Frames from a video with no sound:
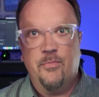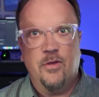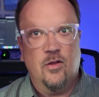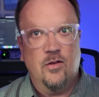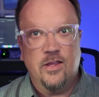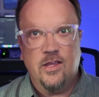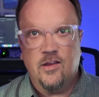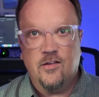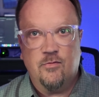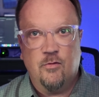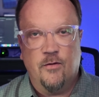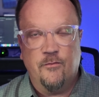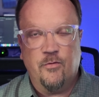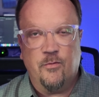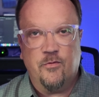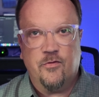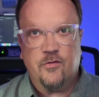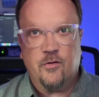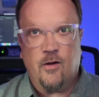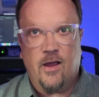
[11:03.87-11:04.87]
building each one
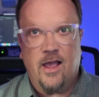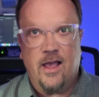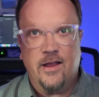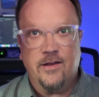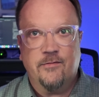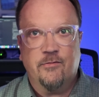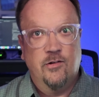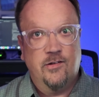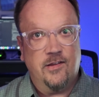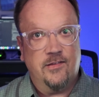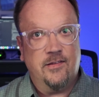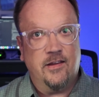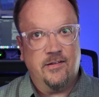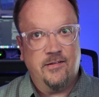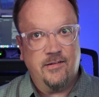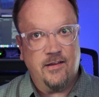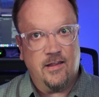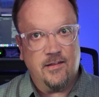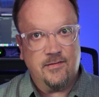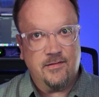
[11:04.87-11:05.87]
from scratch. We're just
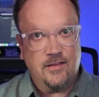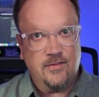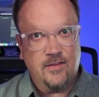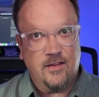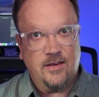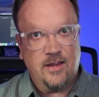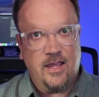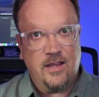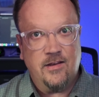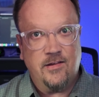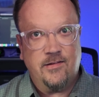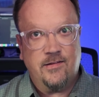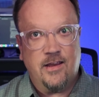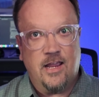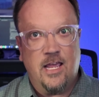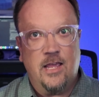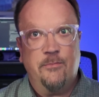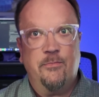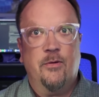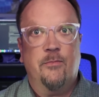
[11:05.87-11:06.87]
adjusting the data
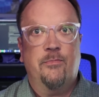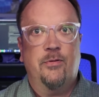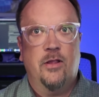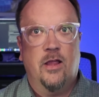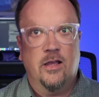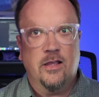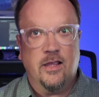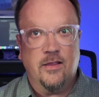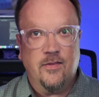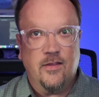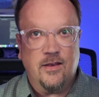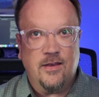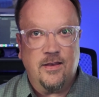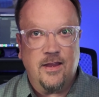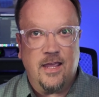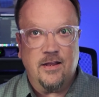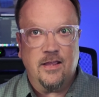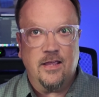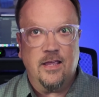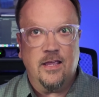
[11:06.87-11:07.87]
shape, plugging the
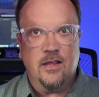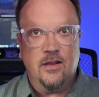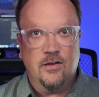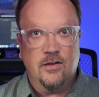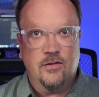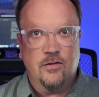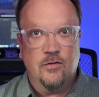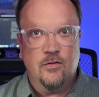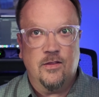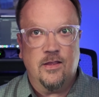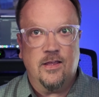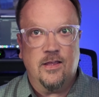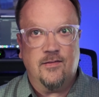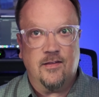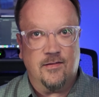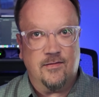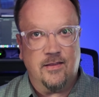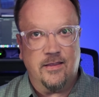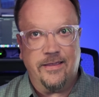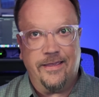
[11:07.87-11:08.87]
data into the
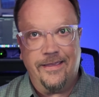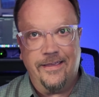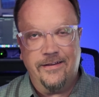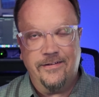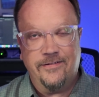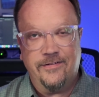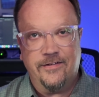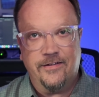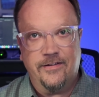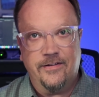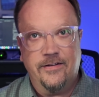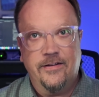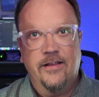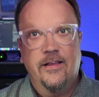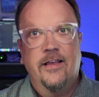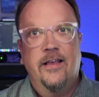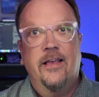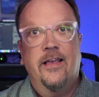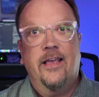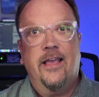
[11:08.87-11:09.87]
existing engine,
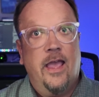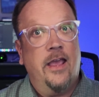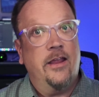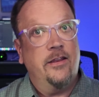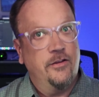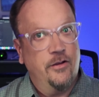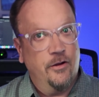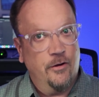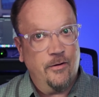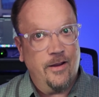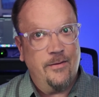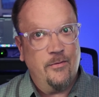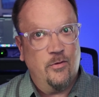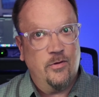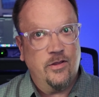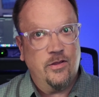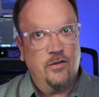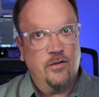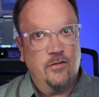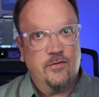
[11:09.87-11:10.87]
and you're
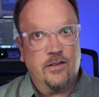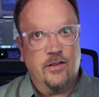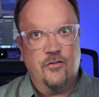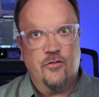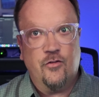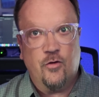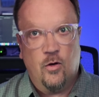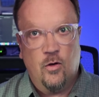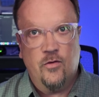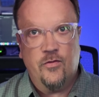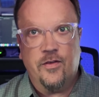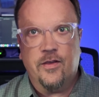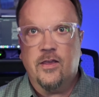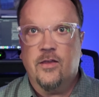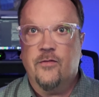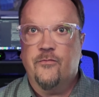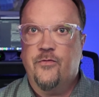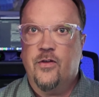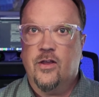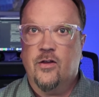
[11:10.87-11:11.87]
able to use controls
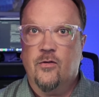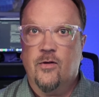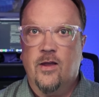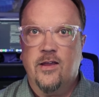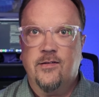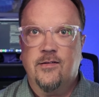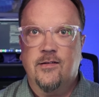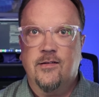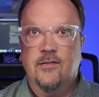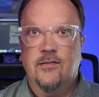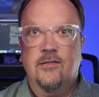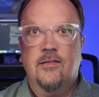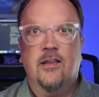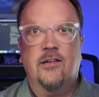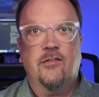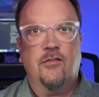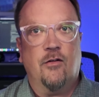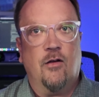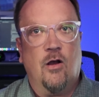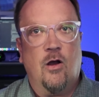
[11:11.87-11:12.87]
and configurations
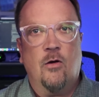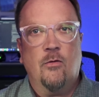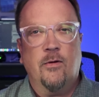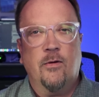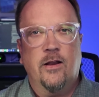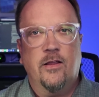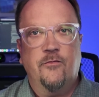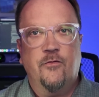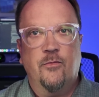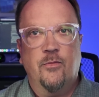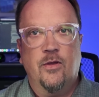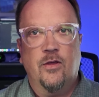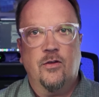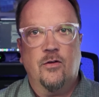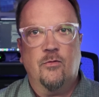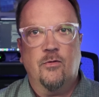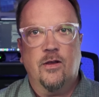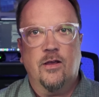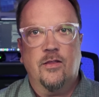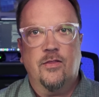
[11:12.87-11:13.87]
that you're already
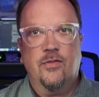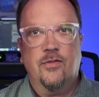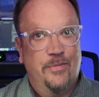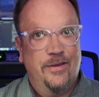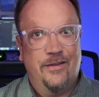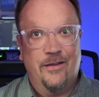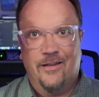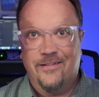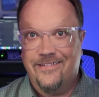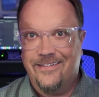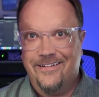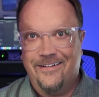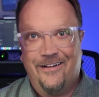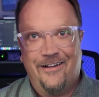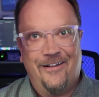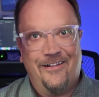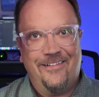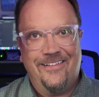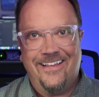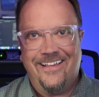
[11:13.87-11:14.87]
familiar with because it
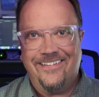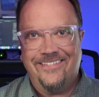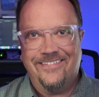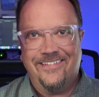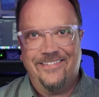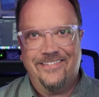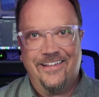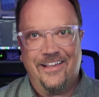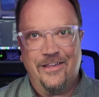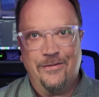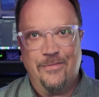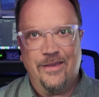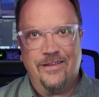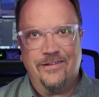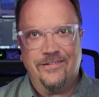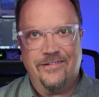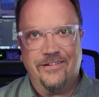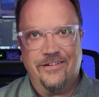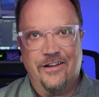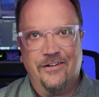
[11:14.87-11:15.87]
all has the same
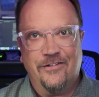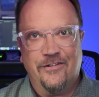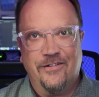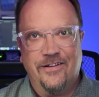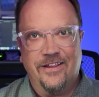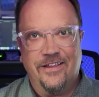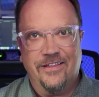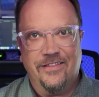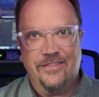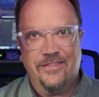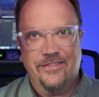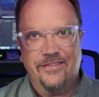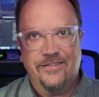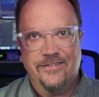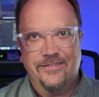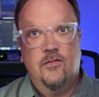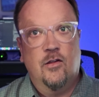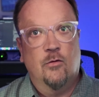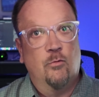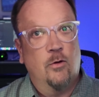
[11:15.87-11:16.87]
engine underneath.
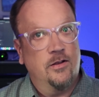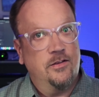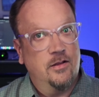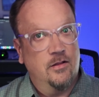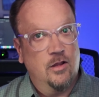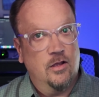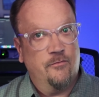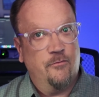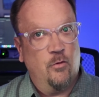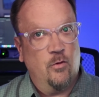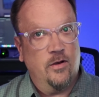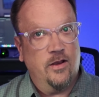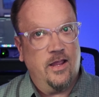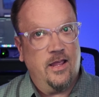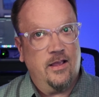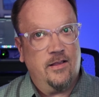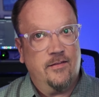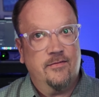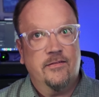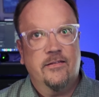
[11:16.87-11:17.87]
So what to look for
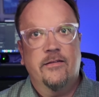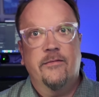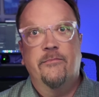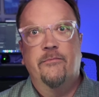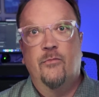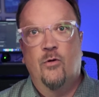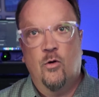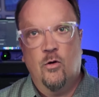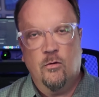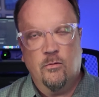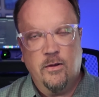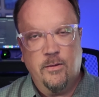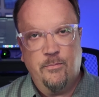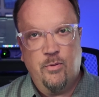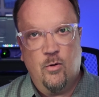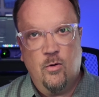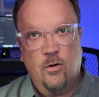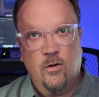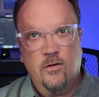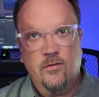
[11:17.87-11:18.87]
next? More
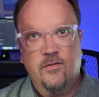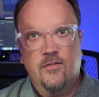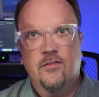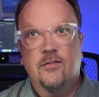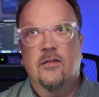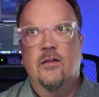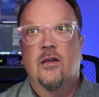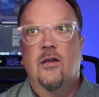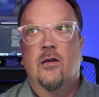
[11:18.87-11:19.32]
reports,